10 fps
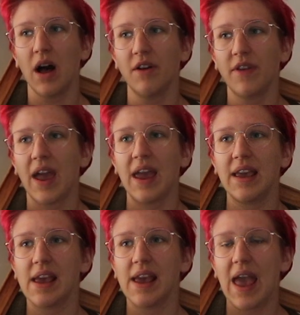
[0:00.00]
of
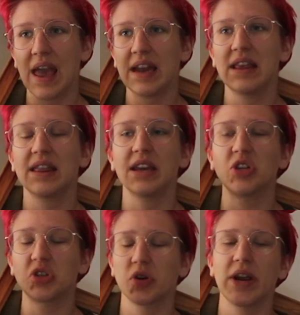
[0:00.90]
hanging anything
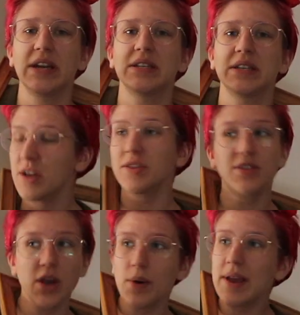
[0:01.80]
straight.
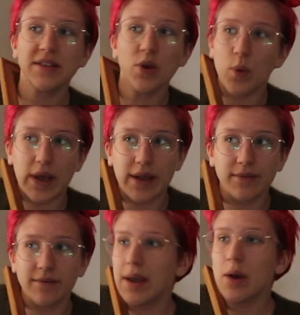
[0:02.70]
So it's a
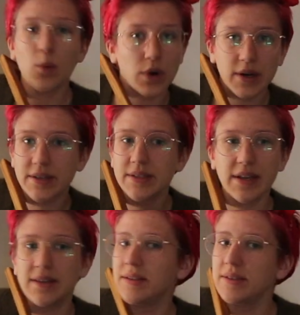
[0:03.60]
win, it works,
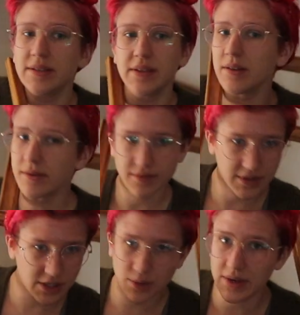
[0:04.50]
it's still
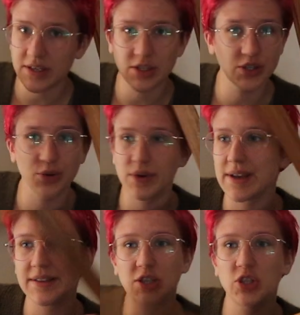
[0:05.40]
doing its duty
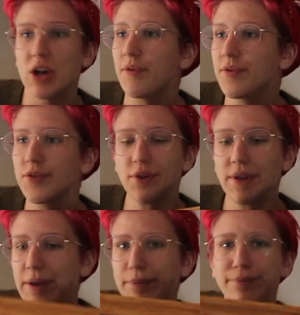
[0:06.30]
as a shelf, so
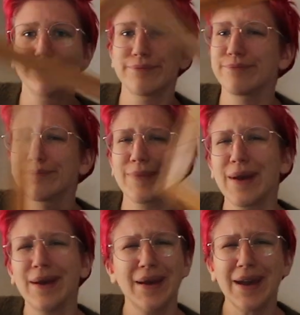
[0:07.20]
like,
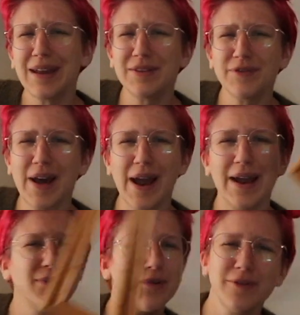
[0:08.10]
it's
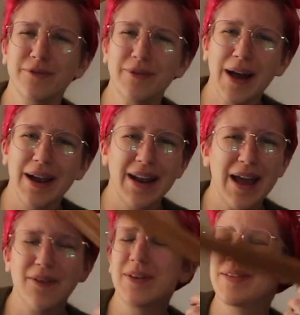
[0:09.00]
fine, we're fine,
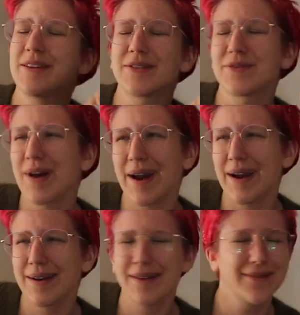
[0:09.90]
everything's
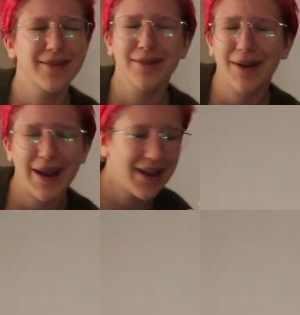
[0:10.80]
fine, it's great.